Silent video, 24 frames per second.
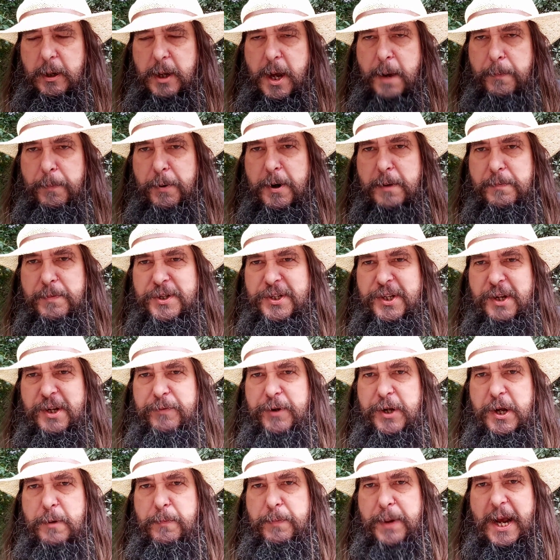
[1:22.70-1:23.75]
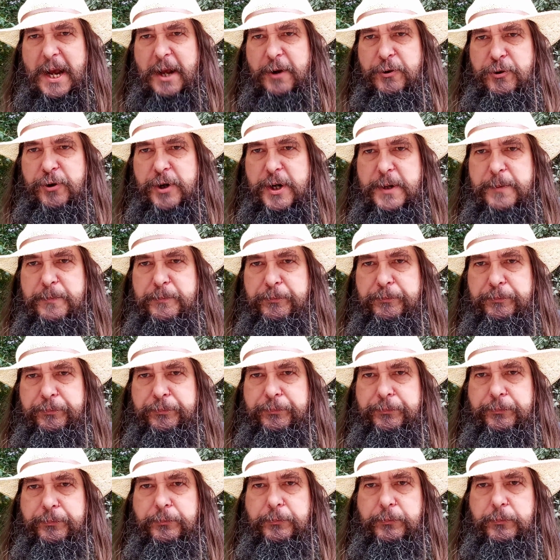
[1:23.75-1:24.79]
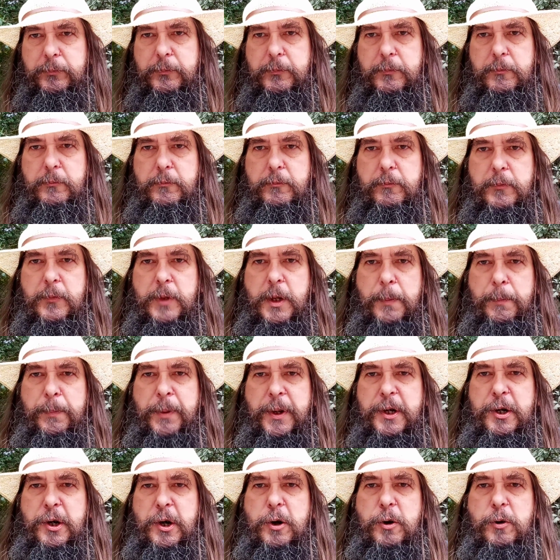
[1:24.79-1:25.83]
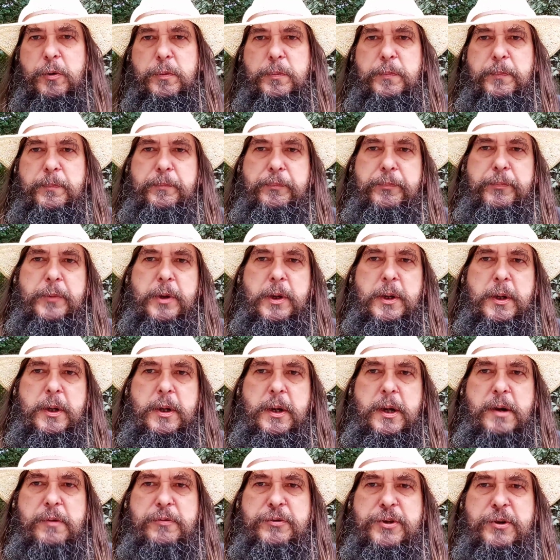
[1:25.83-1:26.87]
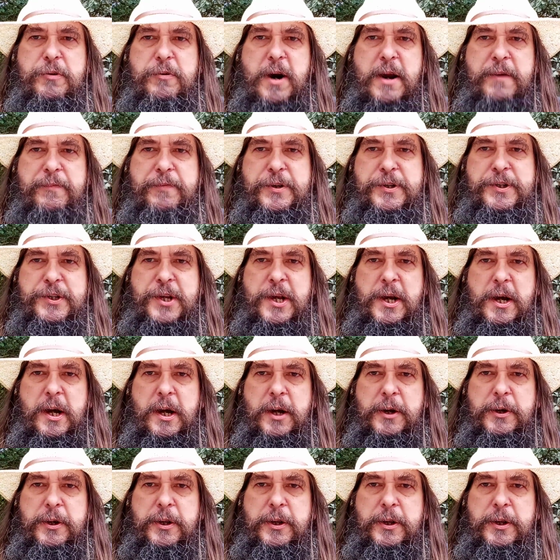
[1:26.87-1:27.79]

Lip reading: I bought myself a new battery, but no, it was the graphics card.